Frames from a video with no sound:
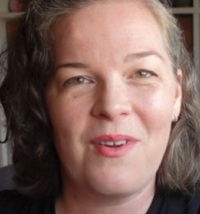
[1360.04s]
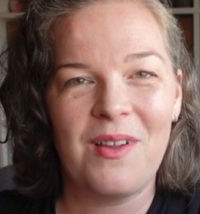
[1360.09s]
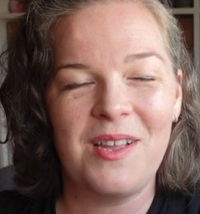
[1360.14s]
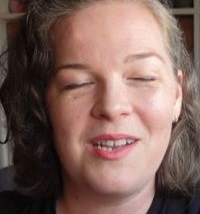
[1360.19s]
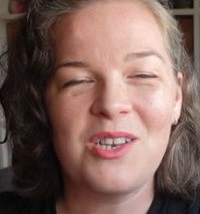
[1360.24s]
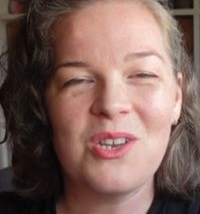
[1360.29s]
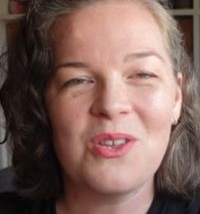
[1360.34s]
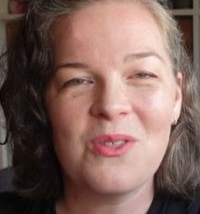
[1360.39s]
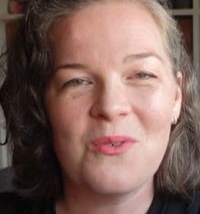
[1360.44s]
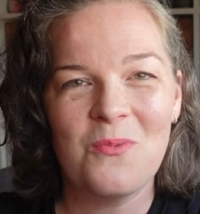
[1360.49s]

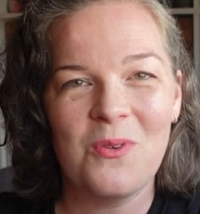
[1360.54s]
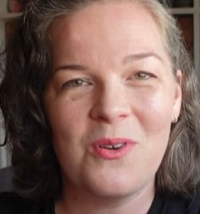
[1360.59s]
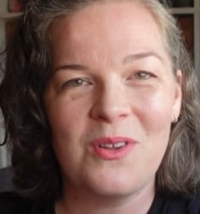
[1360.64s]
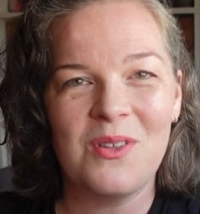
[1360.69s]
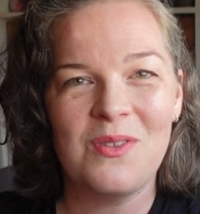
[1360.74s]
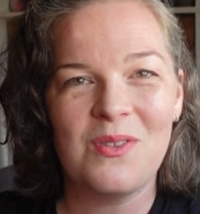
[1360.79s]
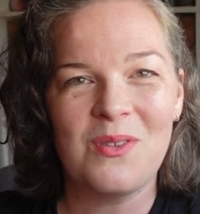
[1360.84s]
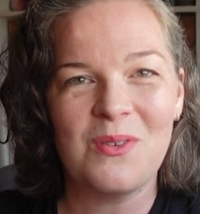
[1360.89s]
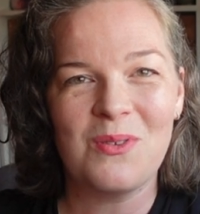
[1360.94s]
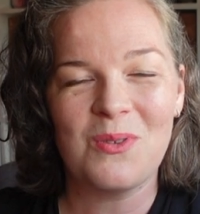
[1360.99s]
into the
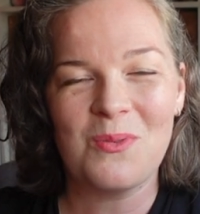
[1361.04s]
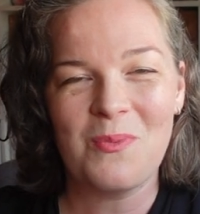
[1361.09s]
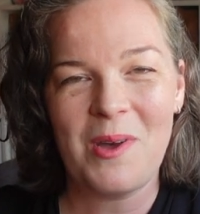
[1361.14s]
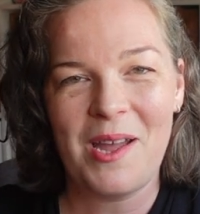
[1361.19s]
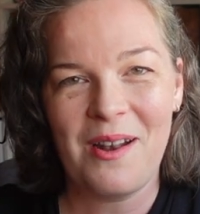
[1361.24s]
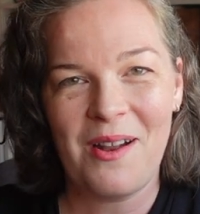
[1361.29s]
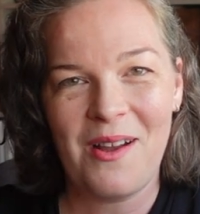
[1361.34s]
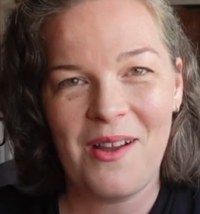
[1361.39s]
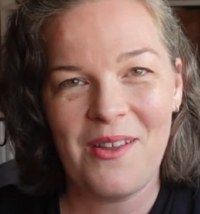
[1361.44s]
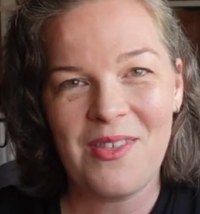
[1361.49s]
woods
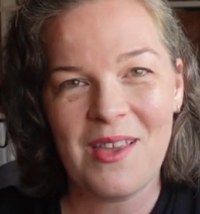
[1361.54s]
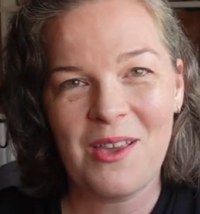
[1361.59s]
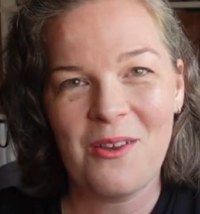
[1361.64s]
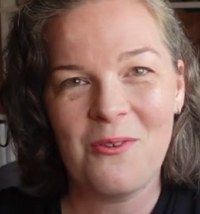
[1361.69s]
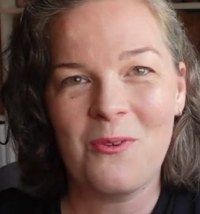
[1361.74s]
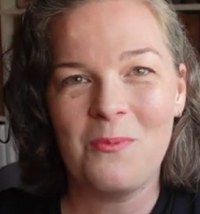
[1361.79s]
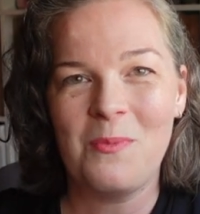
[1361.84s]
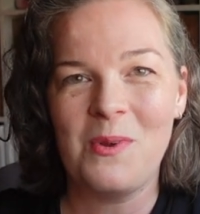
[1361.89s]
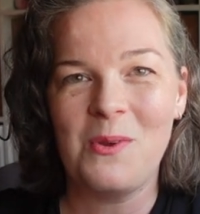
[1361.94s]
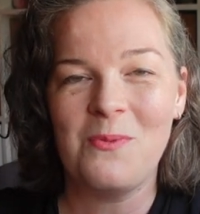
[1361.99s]
sweater. I think
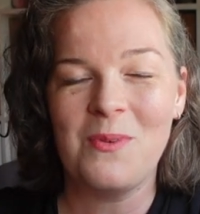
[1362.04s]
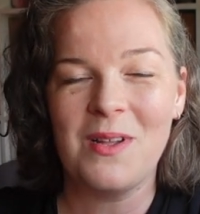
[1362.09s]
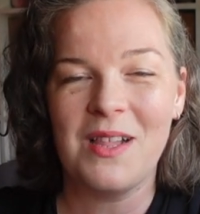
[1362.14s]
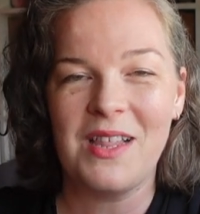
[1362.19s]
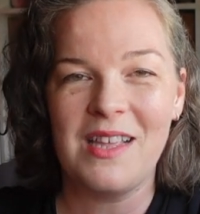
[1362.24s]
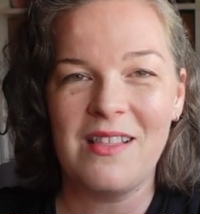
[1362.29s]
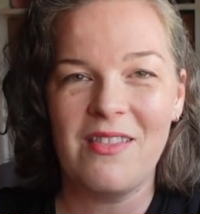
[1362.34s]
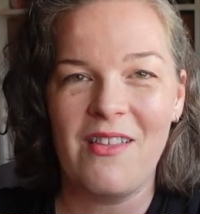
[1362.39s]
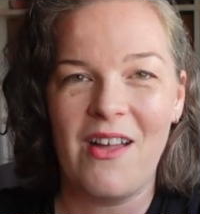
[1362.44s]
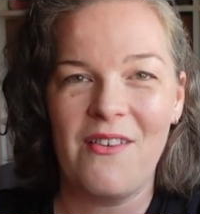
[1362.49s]
it'll be
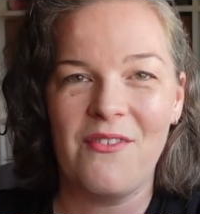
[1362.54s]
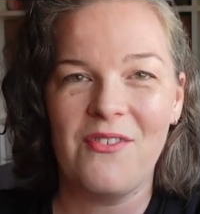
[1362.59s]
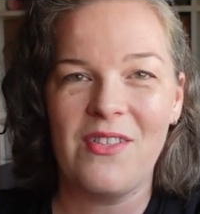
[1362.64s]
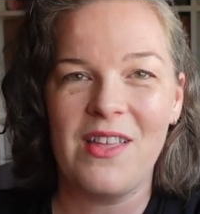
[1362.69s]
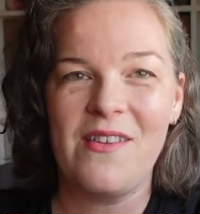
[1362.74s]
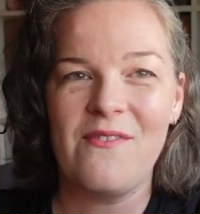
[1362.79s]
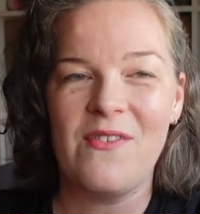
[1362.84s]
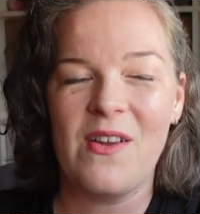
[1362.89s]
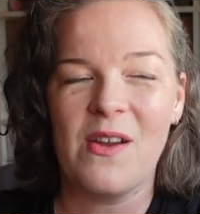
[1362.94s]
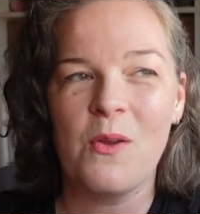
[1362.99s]
really
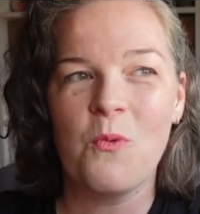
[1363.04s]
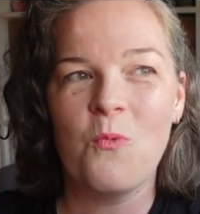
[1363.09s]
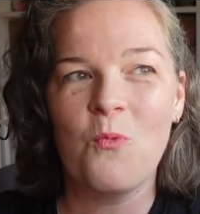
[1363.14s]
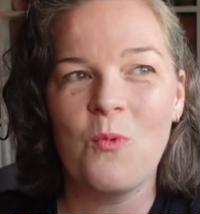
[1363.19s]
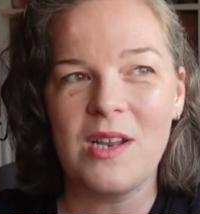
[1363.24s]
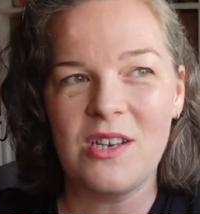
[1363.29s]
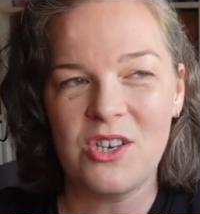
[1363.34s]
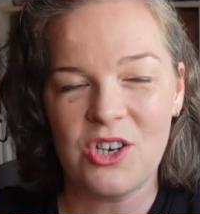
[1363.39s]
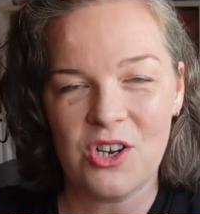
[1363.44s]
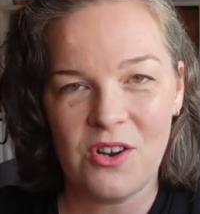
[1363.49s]
lovely, very
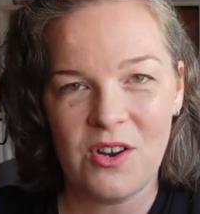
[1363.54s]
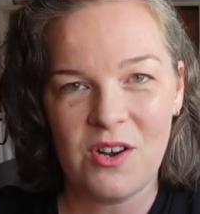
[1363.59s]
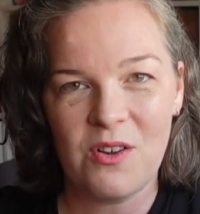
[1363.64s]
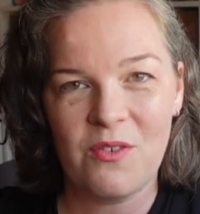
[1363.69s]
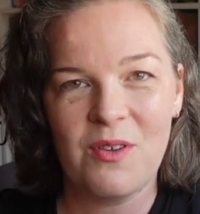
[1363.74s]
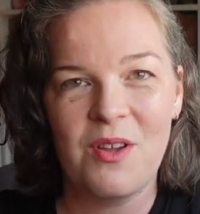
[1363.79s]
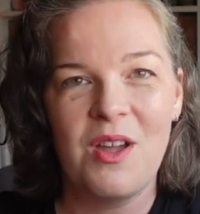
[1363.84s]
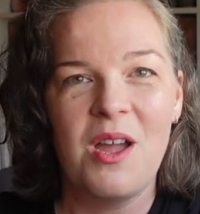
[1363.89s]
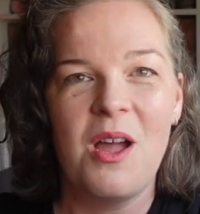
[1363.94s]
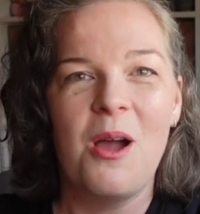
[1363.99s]
winter.
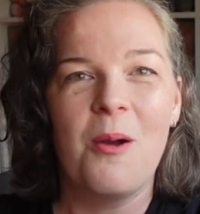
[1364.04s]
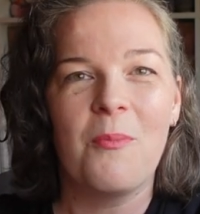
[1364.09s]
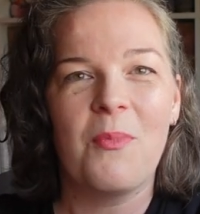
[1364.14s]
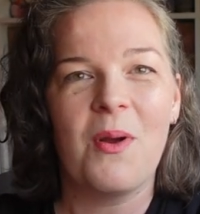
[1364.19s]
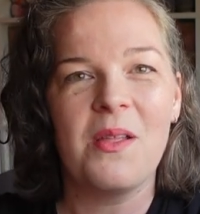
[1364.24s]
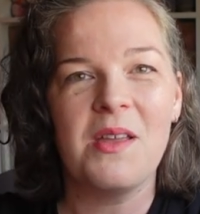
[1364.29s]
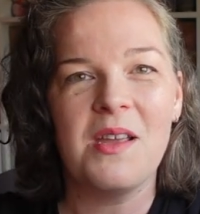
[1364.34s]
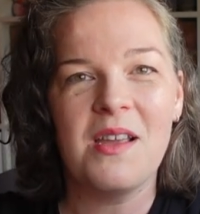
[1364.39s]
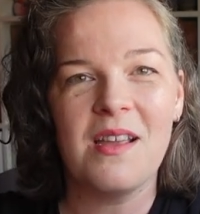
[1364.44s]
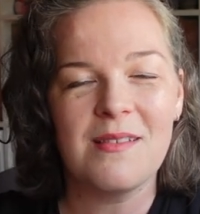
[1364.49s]
It'll
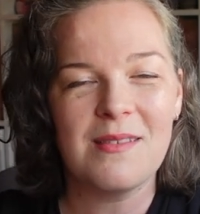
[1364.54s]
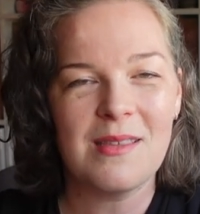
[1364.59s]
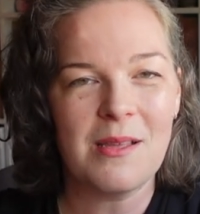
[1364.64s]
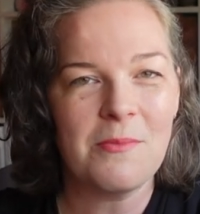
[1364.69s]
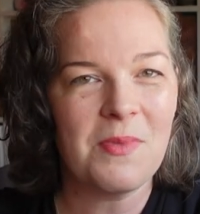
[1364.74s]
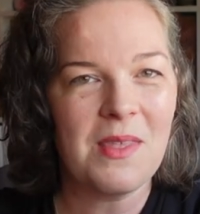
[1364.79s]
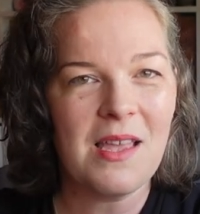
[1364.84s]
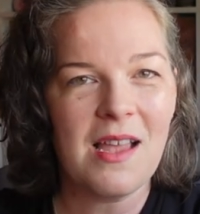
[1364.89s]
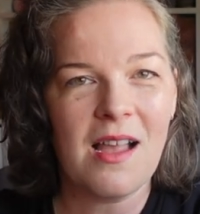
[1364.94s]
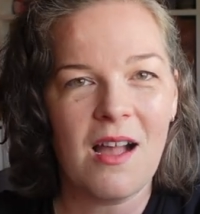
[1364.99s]
probably
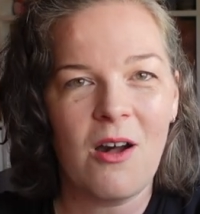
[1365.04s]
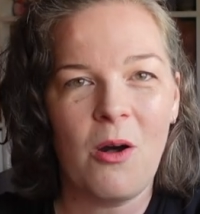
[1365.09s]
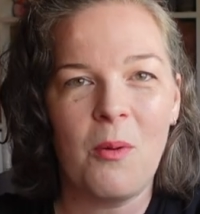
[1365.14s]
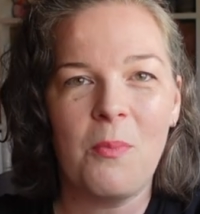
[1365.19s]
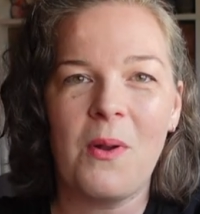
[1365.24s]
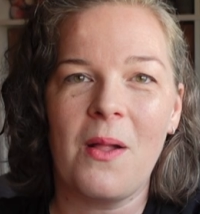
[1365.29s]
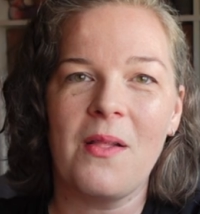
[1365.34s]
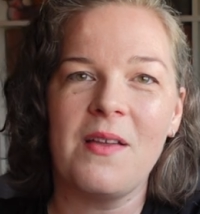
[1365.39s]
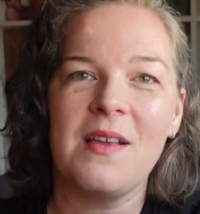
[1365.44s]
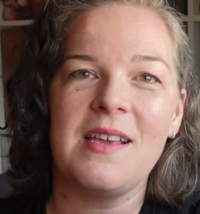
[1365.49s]
something I'll
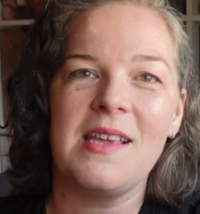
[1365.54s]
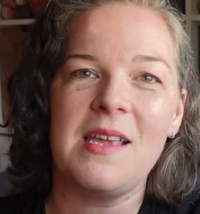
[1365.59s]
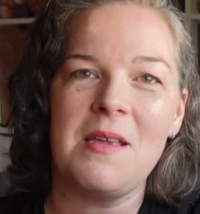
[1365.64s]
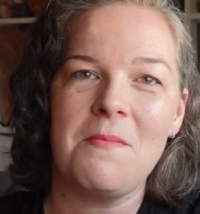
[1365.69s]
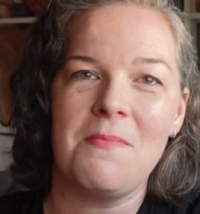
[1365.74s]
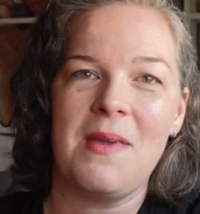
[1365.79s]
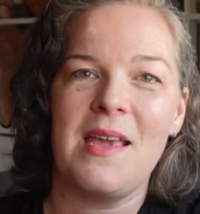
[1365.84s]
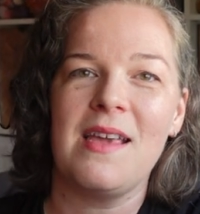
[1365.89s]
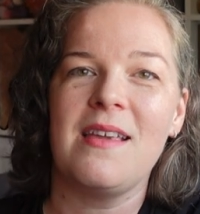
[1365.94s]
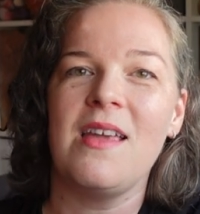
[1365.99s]
probably
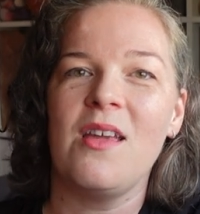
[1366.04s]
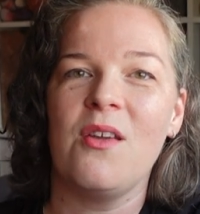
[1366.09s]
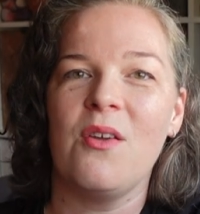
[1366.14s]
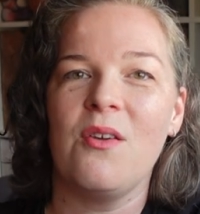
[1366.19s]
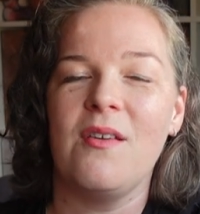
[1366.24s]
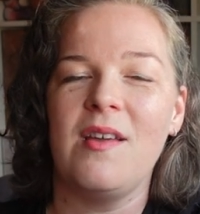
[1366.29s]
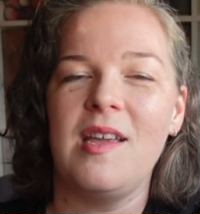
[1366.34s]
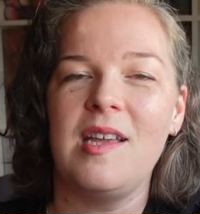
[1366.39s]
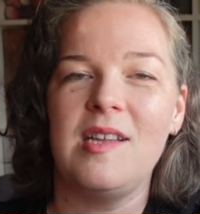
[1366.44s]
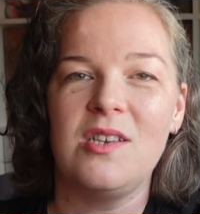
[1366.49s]
keep
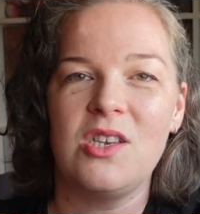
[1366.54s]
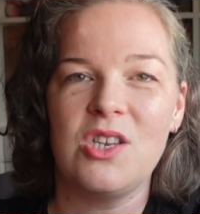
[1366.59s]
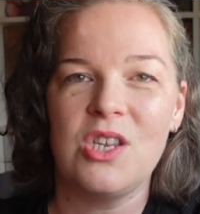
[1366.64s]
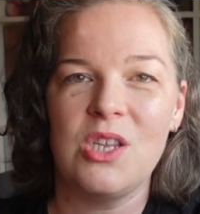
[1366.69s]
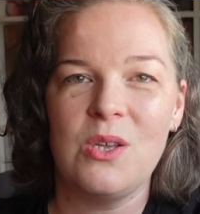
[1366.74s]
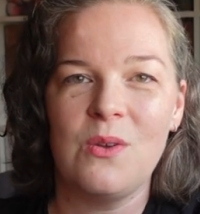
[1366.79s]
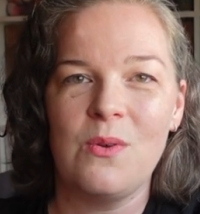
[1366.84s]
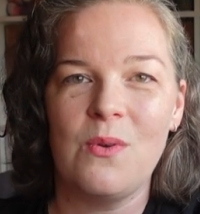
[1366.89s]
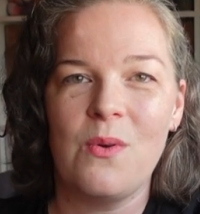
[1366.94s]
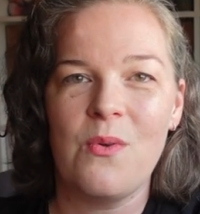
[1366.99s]
making
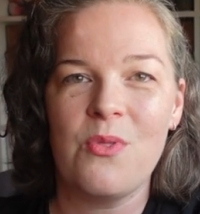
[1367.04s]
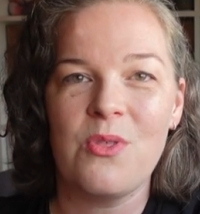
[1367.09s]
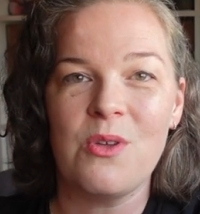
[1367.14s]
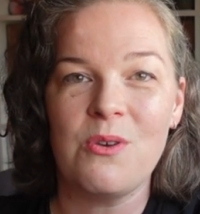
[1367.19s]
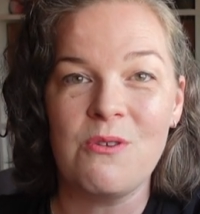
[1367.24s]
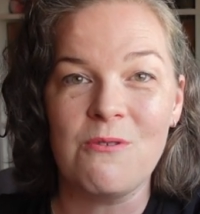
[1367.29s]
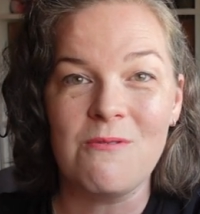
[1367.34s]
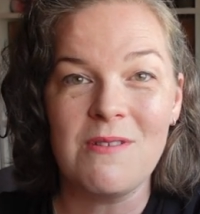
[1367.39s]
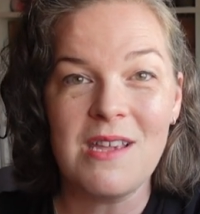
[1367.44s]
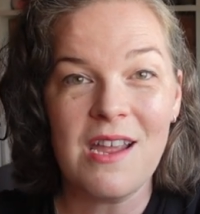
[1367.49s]
into the
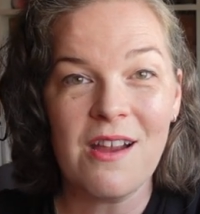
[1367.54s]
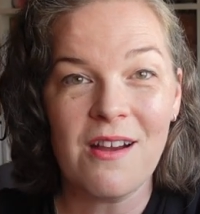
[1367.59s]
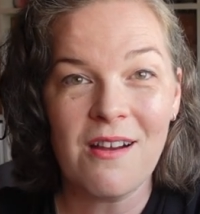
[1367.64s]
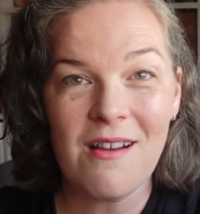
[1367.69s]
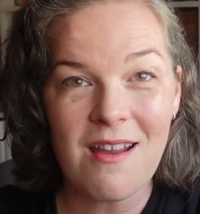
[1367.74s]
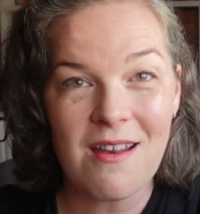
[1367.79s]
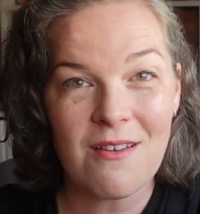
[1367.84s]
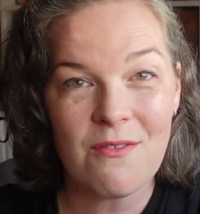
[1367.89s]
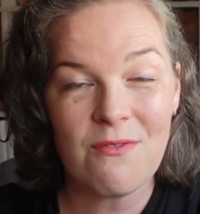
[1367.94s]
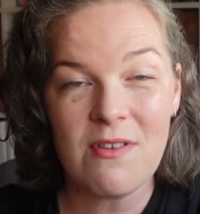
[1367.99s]
new year
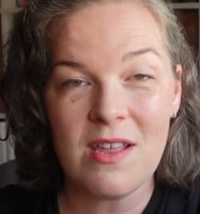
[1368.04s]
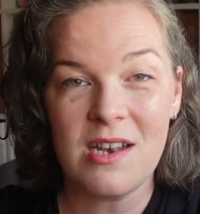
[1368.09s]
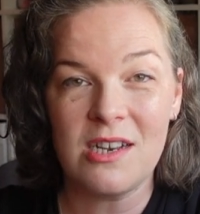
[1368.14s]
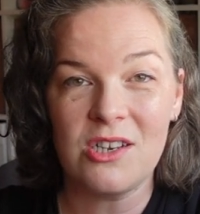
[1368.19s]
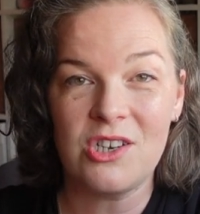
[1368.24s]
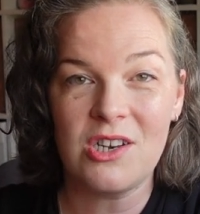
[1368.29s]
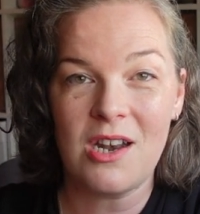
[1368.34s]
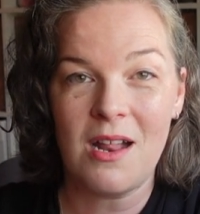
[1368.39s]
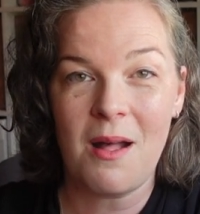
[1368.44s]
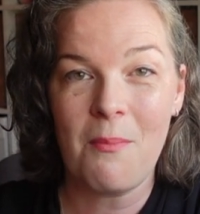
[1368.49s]
and
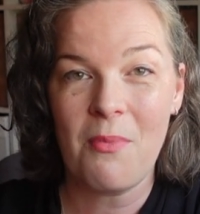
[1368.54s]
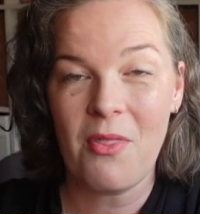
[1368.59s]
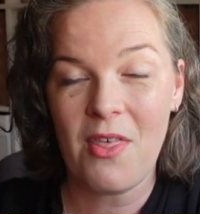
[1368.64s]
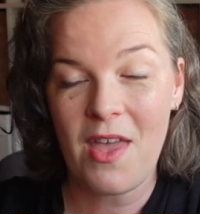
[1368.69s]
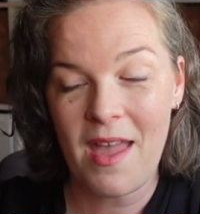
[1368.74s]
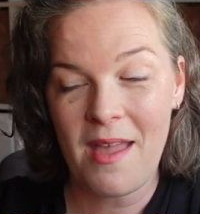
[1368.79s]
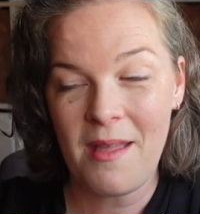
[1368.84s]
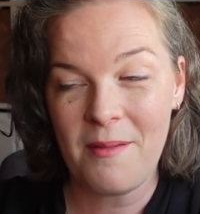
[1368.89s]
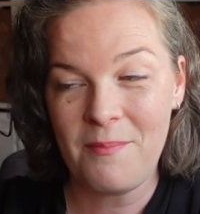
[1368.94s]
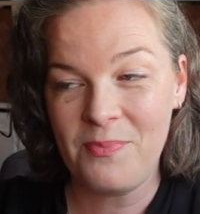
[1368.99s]
finish it up
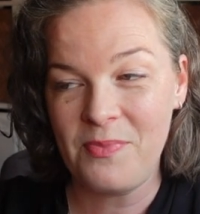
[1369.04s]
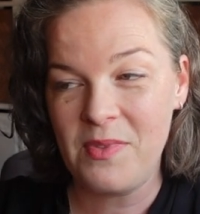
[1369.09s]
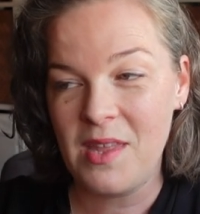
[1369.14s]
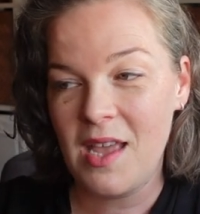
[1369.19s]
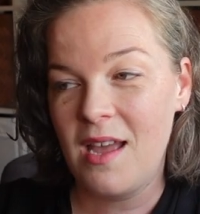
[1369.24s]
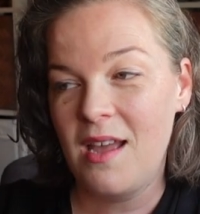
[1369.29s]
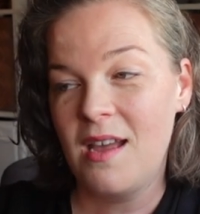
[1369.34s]
then.